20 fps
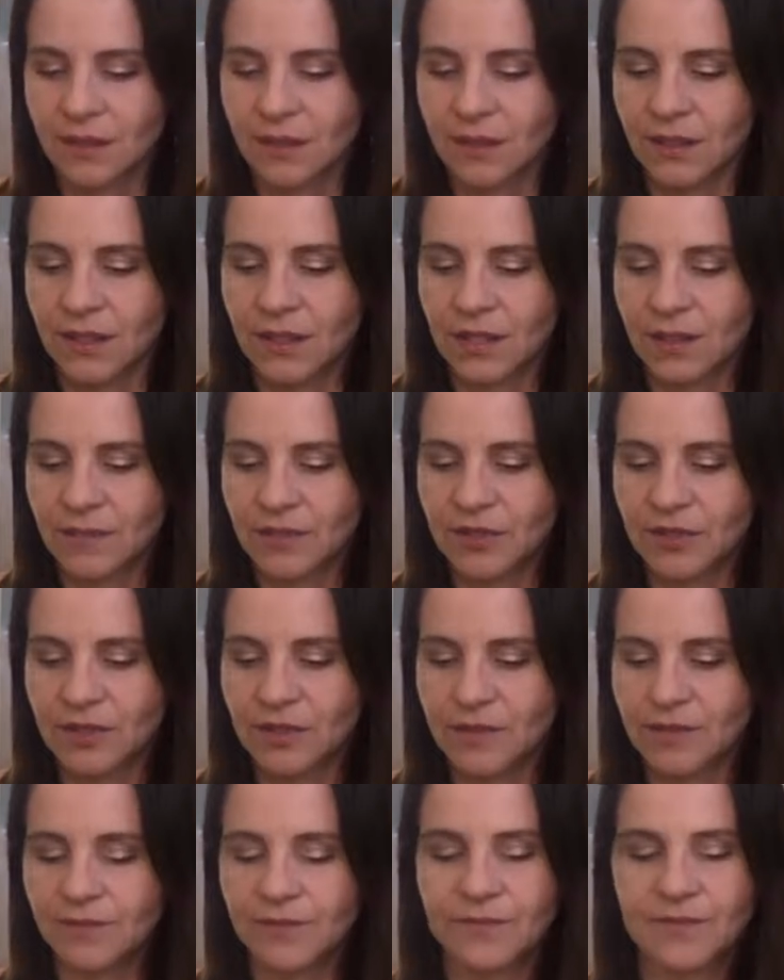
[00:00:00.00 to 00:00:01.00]
And I'm
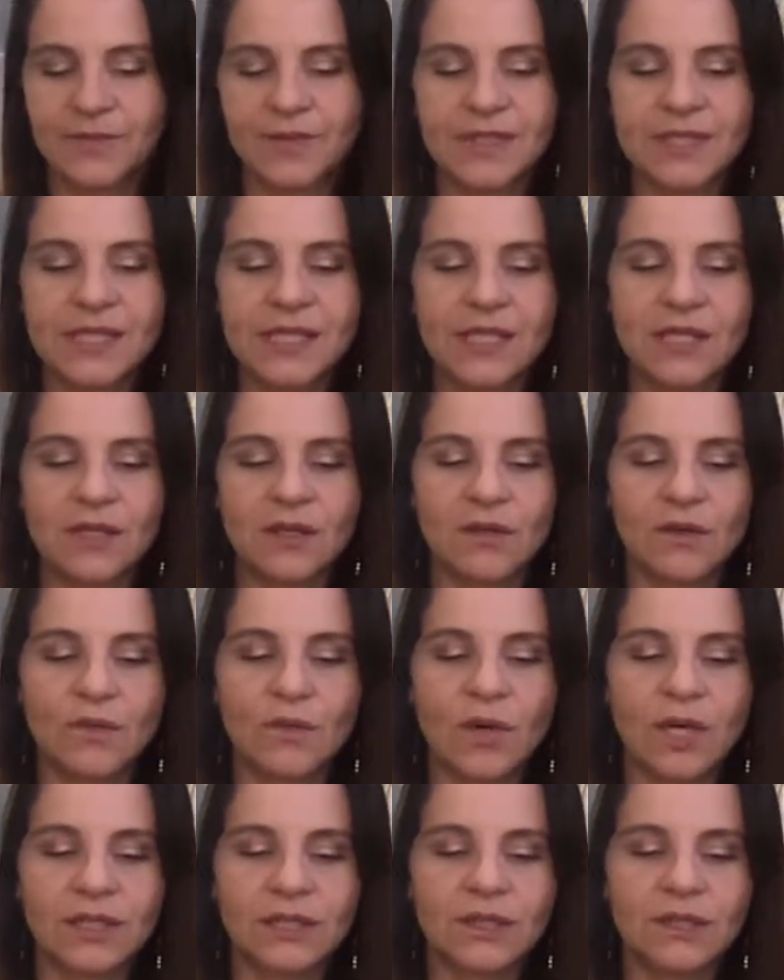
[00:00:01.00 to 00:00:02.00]
going to see you
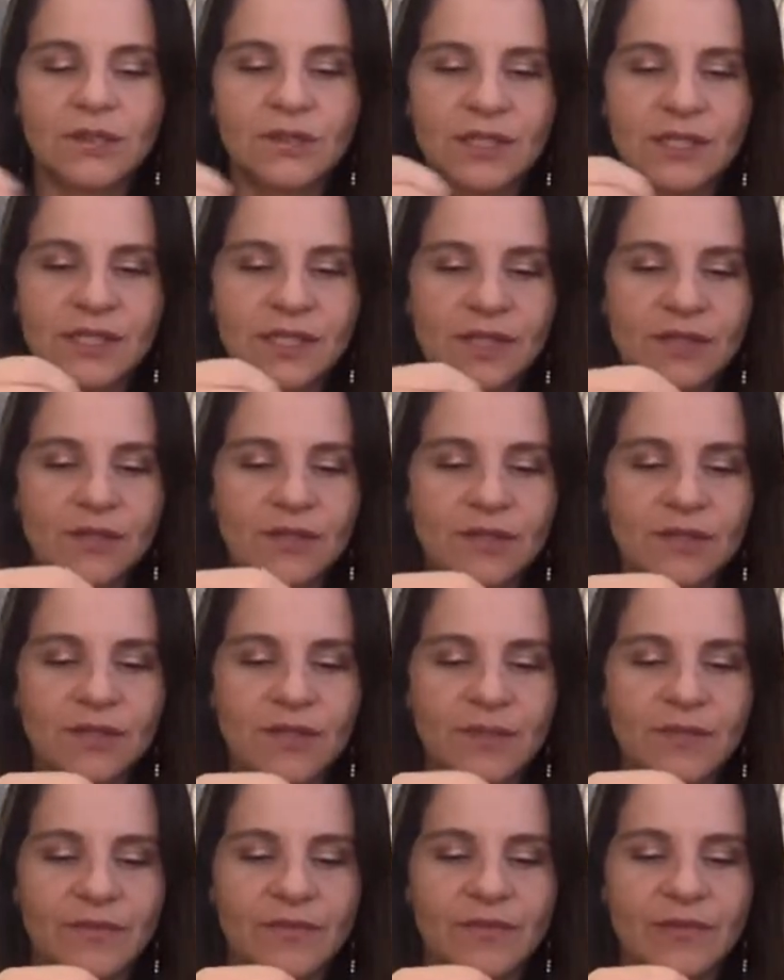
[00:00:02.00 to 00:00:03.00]
what crystal. So
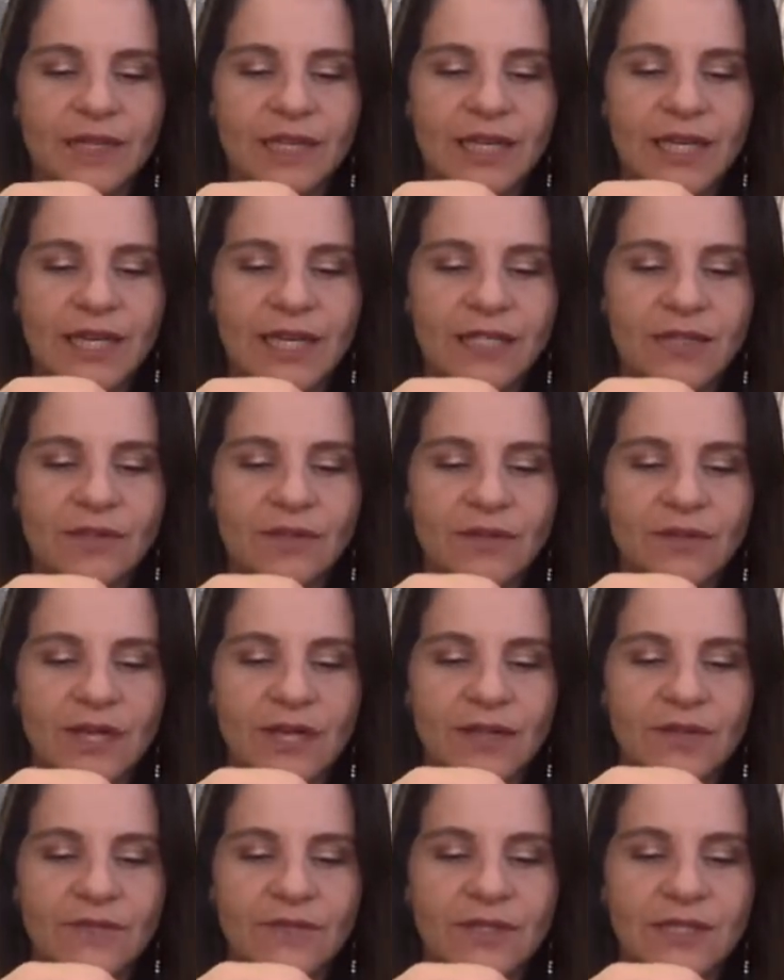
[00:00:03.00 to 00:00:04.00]
I'm feeling guided to
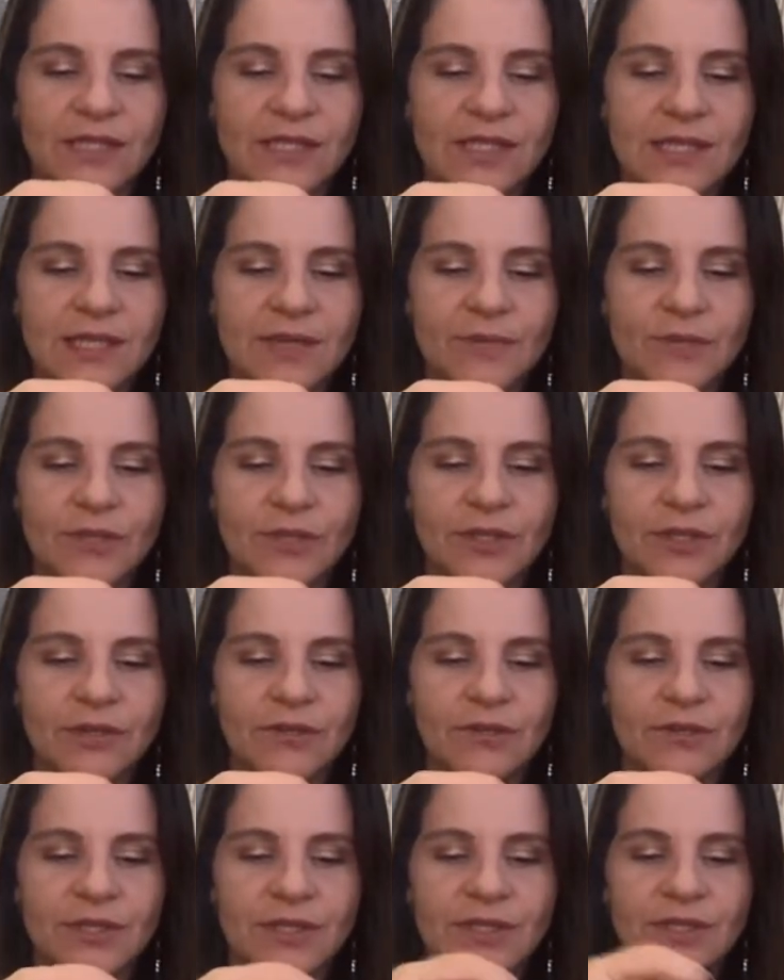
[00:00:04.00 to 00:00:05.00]
have this Lemurian
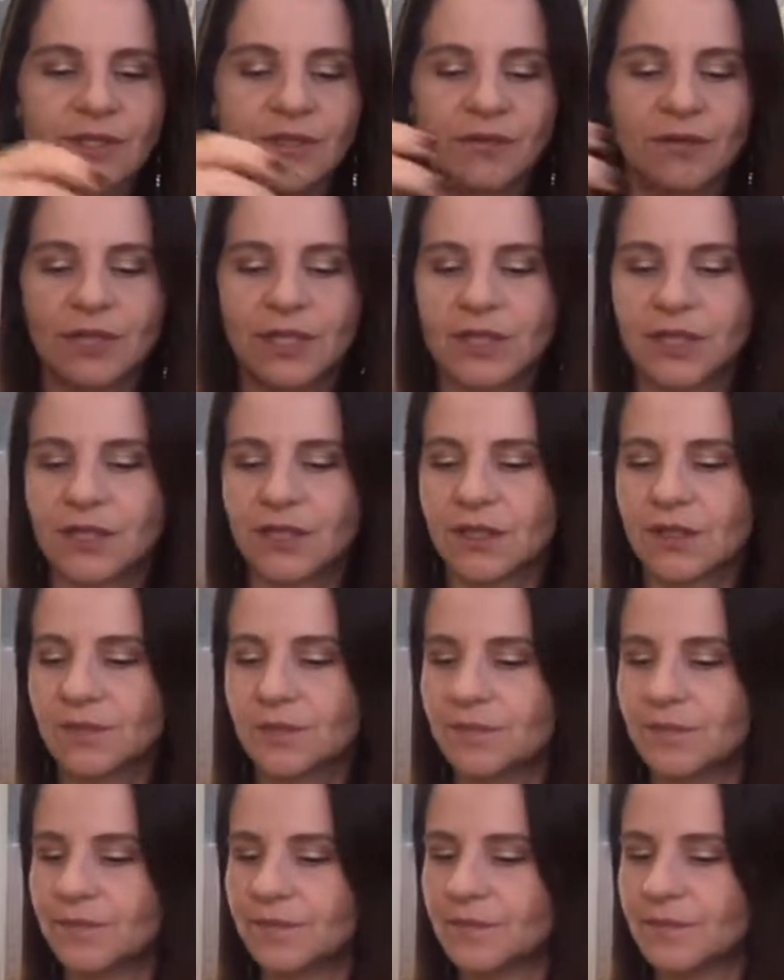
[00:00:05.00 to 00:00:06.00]
crystal
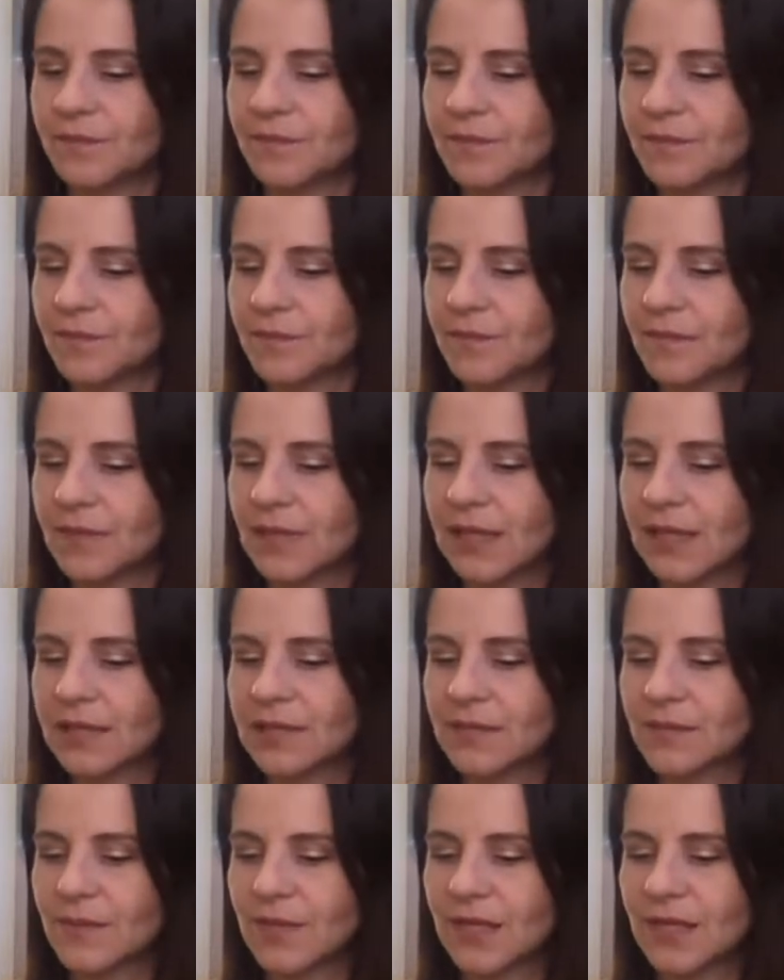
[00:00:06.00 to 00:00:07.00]
here.
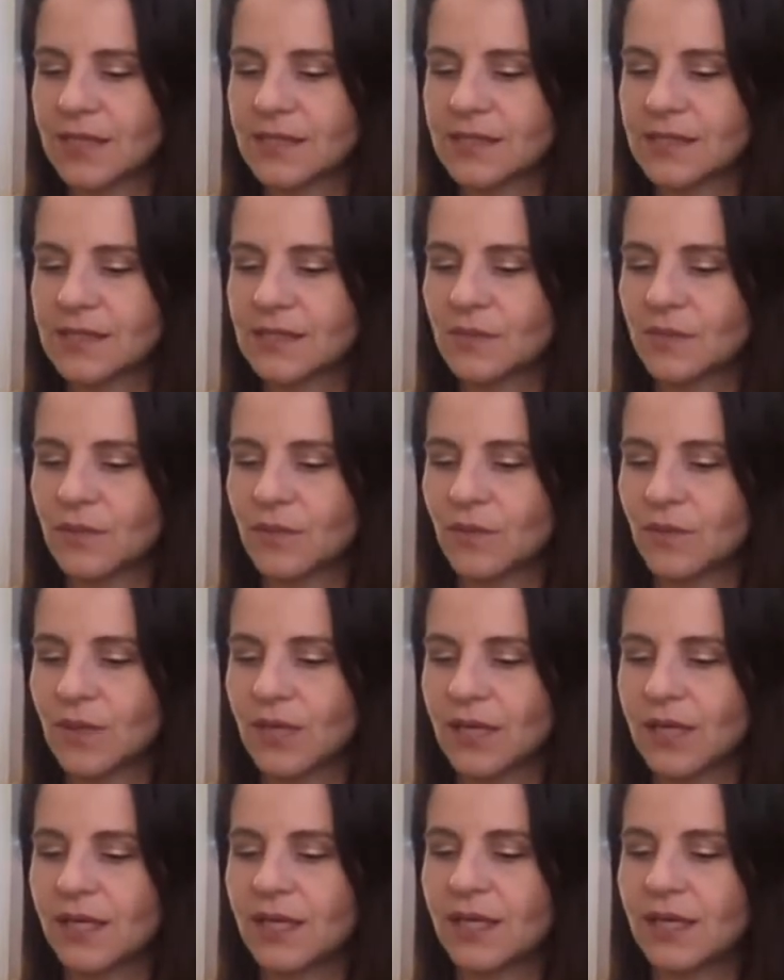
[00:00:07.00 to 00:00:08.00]
Let's make a simple
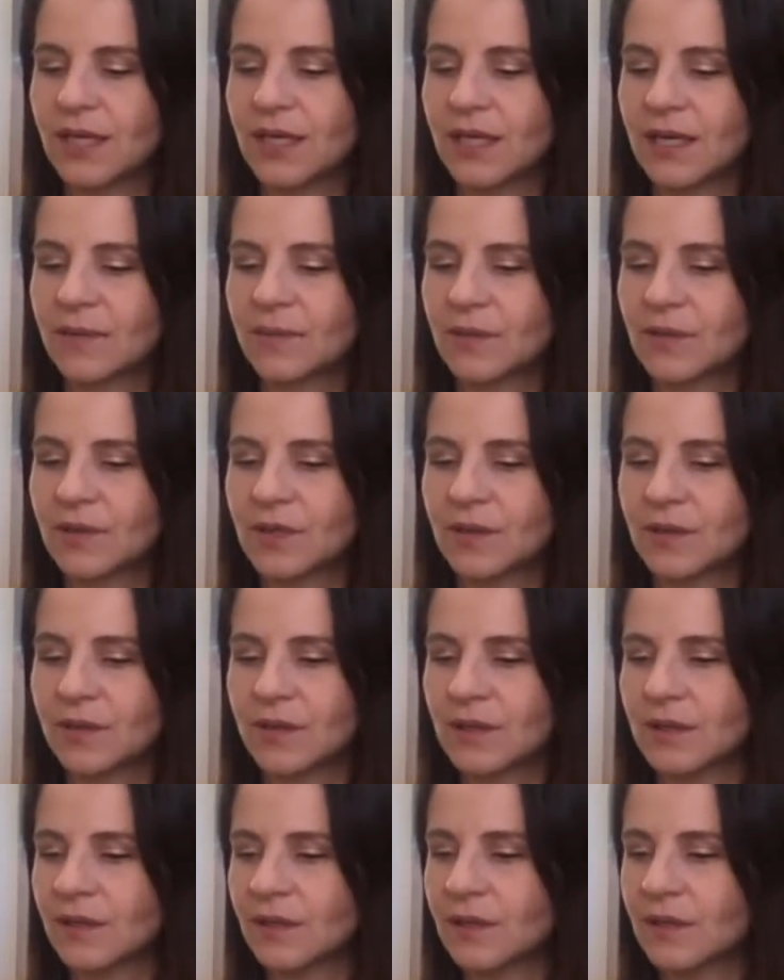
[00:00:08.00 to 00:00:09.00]
one. And I'm going
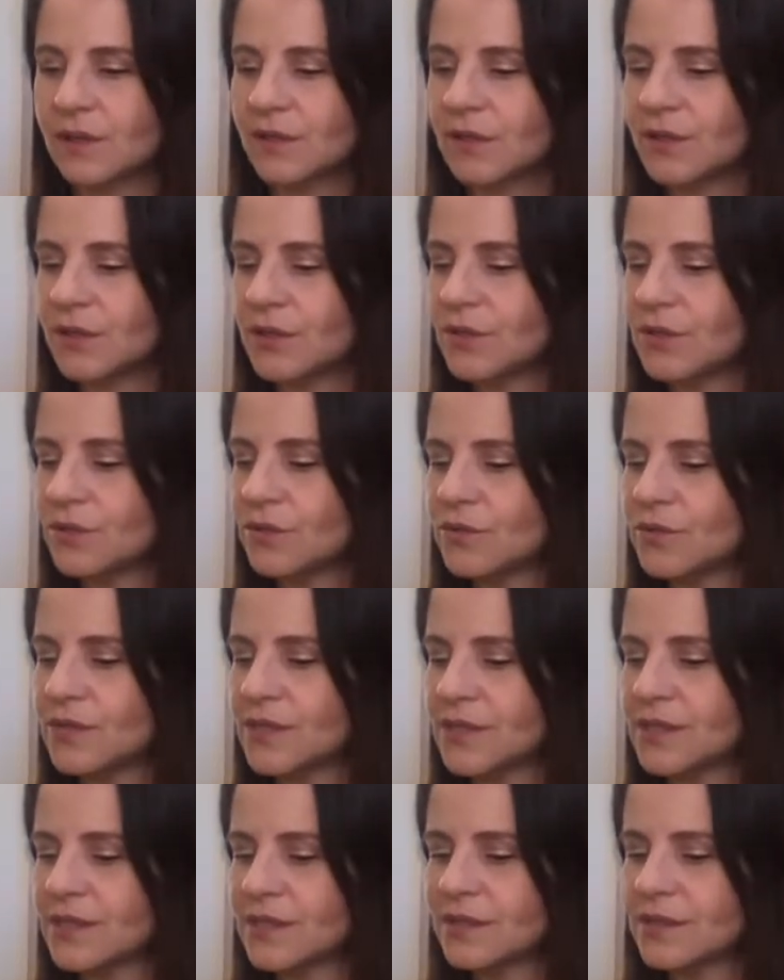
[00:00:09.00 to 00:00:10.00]
to
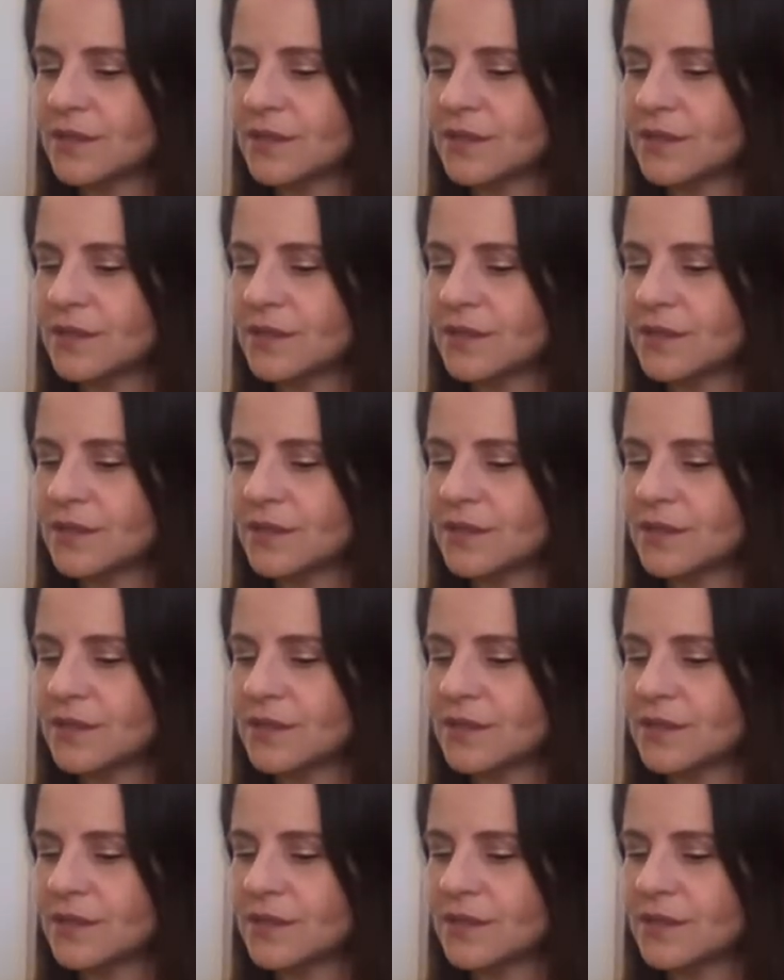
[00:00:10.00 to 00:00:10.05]
use,